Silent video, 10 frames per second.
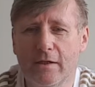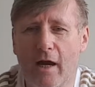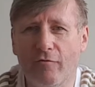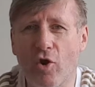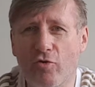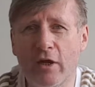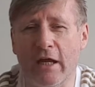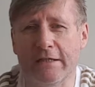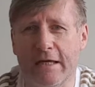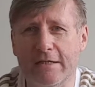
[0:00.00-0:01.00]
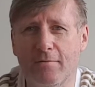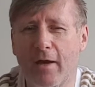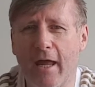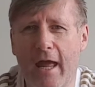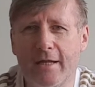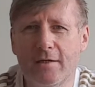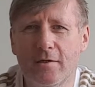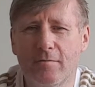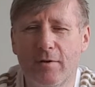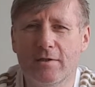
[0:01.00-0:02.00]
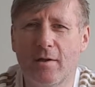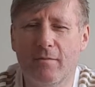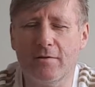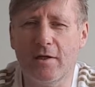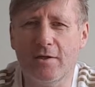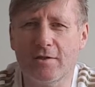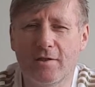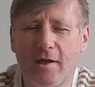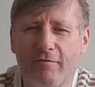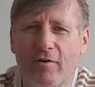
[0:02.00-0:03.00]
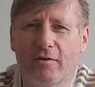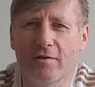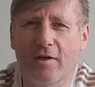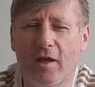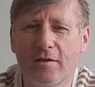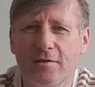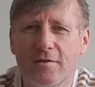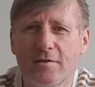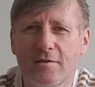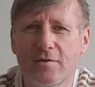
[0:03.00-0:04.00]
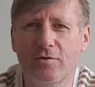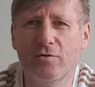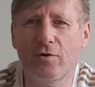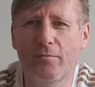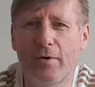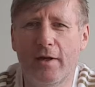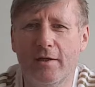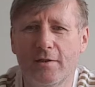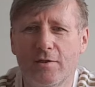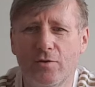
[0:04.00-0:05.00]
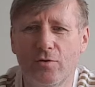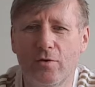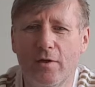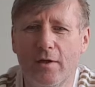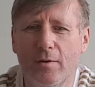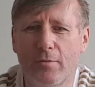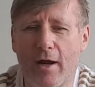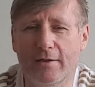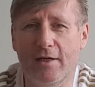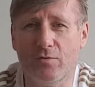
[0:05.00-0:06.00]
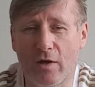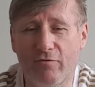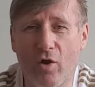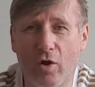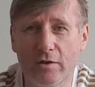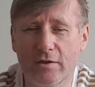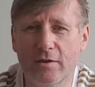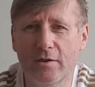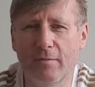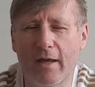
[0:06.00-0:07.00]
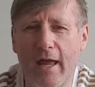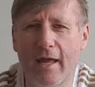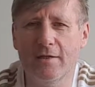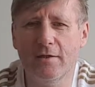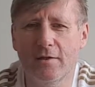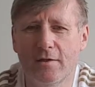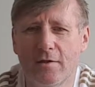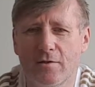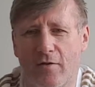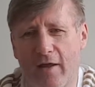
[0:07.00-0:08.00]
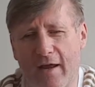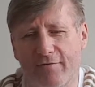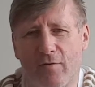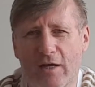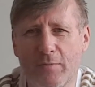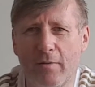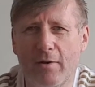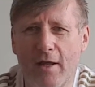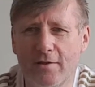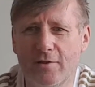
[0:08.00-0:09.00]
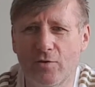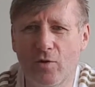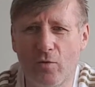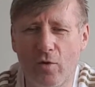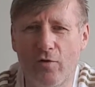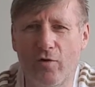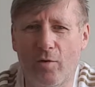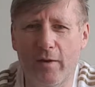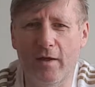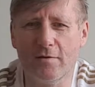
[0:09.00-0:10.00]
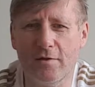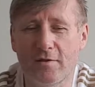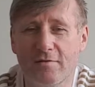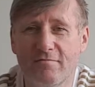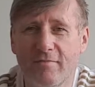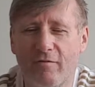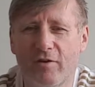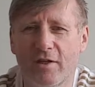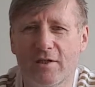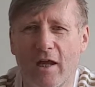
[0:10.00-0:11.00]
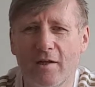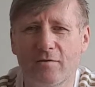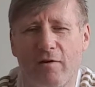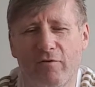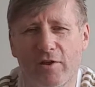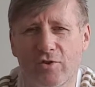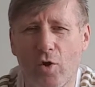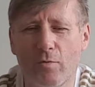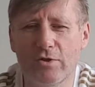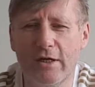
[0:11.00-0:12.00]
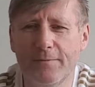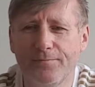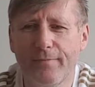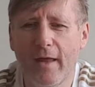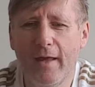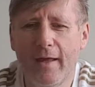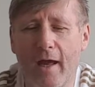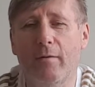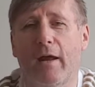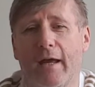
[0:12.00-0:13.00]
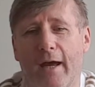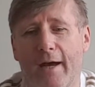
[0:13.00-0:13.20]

I've got great ideas in my head, but sometimes I just haven't got the skills to put into practice what I've got in my head. So I then have to ask people then to do the work for me because I just haven't got the skills or I haven't got the sewing machine. Anyway,